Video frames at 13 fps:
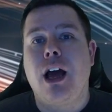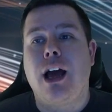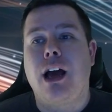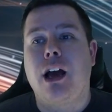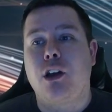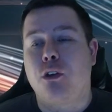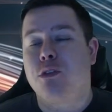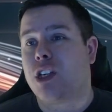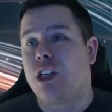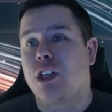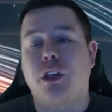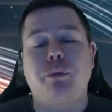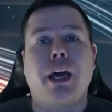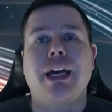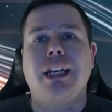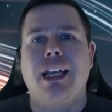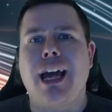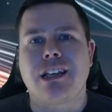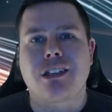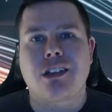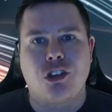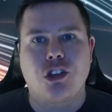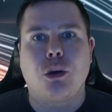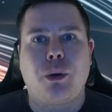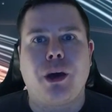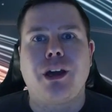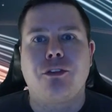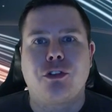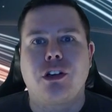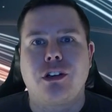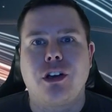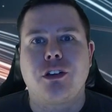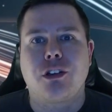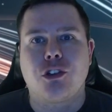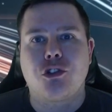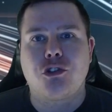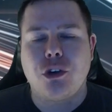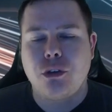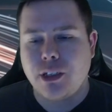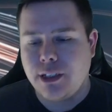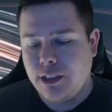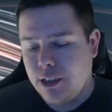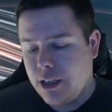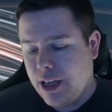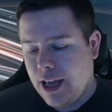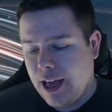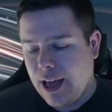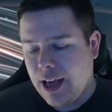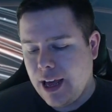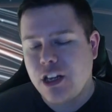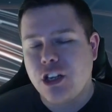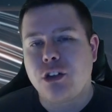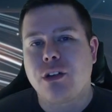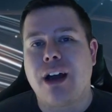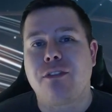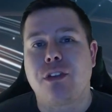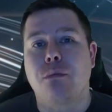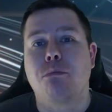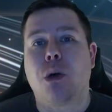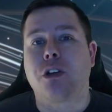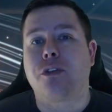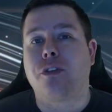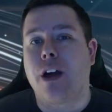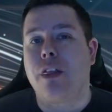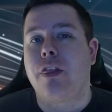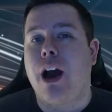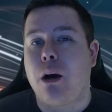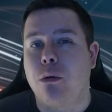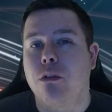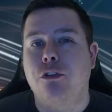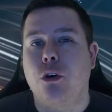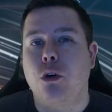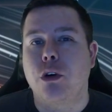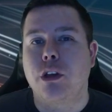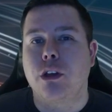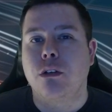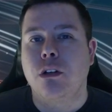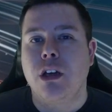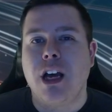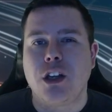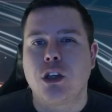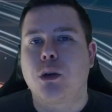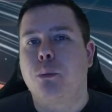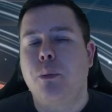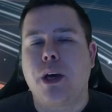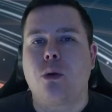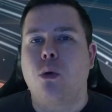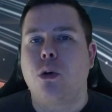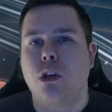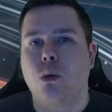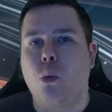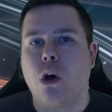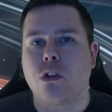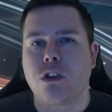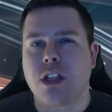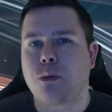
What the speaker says: And obviously you're going to pay less because you're not paying for another controller, and you can have them modify that one for you, and you can pick what you want.